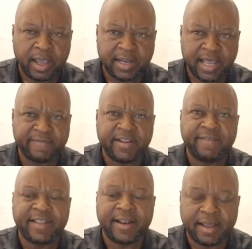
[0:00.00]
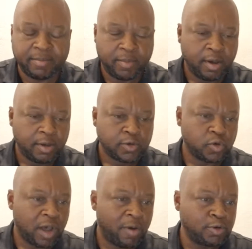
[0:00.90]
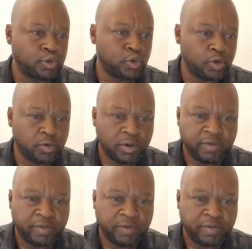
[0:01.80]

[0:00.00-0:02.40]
and I even have the name. So I want to show you.